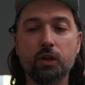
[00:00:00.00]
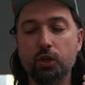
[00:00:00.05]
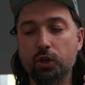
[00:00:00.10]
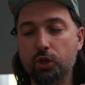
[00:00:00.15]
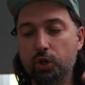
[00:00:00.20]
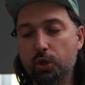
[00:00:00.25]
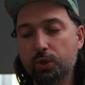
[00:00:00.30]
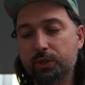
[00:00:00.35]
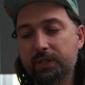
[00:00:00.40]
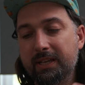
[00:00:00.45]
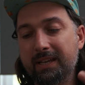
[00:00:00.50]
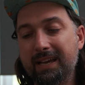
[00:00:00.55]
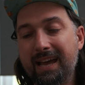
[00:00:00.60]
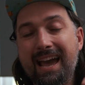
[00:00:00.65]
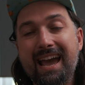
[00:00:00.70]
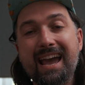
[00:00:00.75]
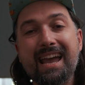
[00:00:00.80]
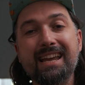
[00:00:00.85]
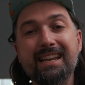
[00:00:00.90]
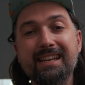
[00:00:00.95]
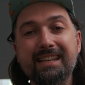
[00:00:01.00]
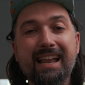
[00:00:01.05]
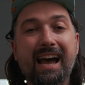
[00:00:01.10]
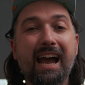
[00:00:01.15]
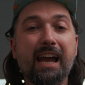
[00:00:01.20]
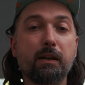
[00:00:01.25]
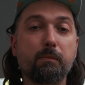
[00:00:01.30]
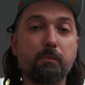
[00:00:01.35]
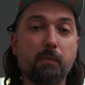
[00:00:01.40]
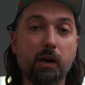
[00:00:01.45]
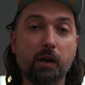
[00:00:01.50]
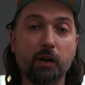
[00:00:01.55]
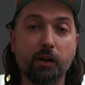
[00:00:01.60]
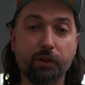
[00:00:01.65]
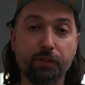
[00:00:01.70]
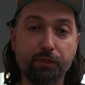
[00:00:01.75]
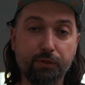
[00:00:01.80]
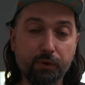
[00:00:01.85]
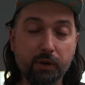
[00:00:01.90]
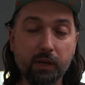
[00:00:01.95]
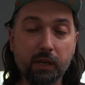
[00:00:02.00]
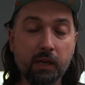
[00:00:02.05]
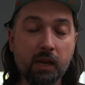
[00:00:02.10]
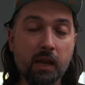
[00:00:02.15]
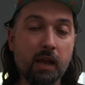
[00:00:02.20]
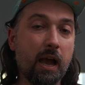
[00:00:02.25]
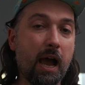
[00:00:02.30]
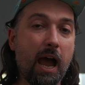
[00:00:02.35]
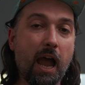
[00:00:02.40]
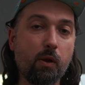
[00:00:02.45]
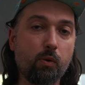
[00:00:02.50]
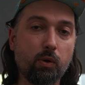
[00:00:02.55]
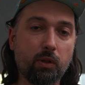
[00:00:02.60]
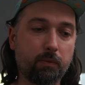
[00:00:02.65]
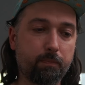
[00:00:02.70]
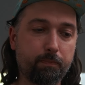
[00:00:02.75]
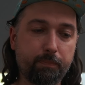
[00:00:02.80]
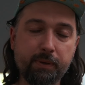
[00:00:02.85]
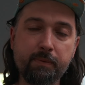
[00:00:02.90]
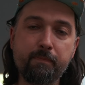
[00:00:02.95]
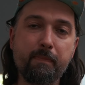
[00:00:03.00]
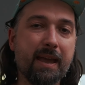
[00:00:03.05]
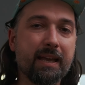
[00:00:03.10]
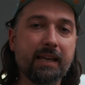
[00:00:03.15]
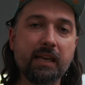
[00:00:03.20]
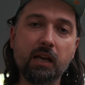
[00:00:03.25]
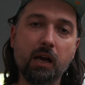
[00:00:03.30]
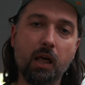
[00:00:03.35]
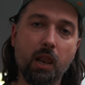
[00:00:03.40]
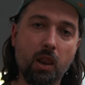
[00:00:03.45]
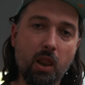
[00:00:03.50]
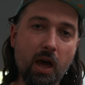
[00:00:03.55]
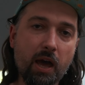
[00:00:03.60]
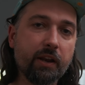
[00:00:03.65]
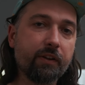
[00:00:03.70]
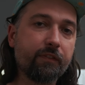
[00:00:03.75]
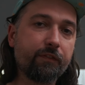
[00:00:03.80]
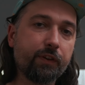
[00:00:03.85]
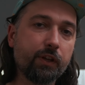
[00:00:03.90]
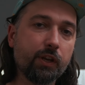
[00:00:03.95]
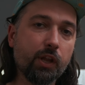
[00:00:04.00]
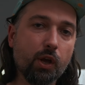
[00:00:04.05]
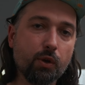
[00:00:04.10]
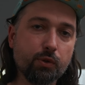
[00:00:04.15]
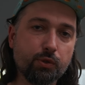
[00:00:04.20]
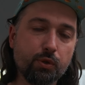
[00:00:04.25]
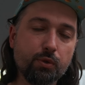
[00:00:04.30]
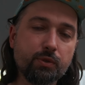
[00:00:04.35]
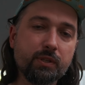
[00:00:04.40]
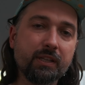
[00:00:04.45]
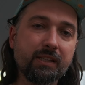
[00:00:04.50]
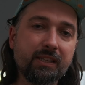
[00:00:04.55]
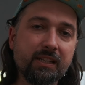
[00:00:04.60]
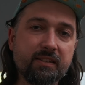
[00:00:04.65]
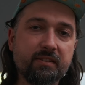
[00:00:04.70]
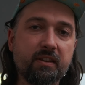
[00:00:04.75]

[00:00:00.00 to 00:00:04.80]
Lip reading: using A9 Mark III. I will be making a lot of videos using these